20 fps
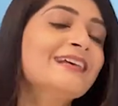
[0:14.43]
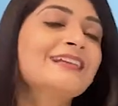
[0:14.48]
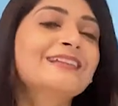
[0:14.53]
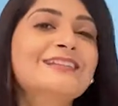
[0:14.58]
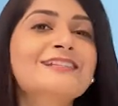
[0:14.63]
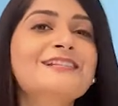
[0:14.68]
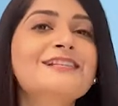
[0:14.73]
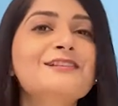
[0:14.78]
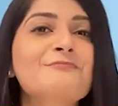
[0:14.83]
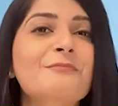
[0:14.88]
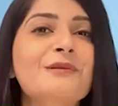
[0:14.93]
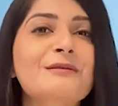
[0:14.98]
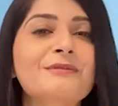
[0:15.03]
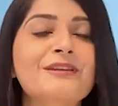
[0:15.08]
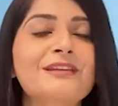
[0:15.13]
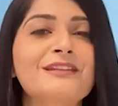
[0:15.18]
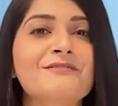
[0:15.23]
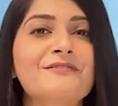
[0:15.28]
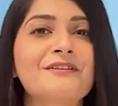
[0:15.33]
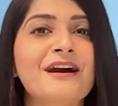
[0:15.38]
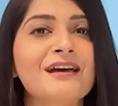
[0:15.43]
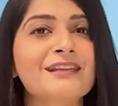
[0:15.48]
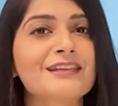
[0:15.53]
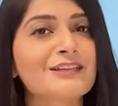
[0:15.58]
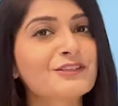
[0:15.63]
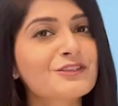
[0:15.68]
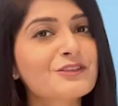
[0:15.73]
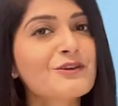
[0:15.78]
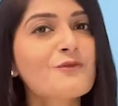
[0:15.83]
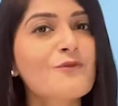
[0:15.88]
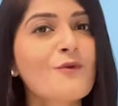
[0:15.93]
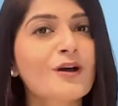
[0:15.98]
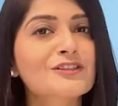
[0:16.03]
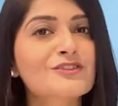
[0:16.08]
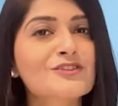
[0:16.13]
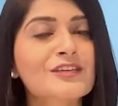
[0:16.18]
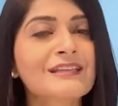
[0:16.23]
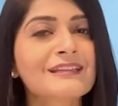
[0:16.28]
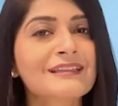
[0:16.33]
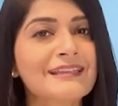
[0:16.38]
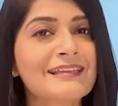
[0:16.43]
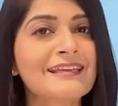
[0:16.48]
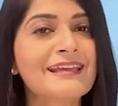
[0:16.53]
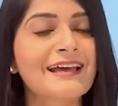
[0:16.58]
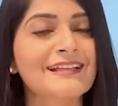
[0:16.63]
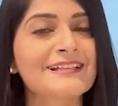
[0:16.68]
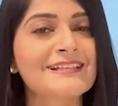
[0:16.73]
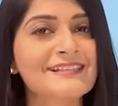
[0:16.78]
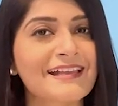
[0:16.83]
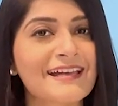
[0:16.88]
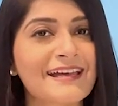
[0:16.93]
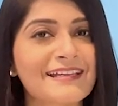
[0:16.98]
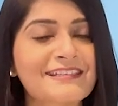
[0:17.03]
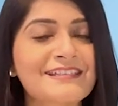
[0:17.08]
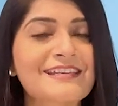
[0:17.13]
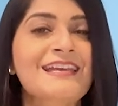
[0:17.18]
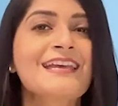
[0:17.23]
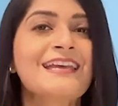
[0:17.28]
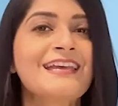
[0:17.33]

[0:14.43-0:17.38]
This is me Vinay Devan and you're watching The Health Site.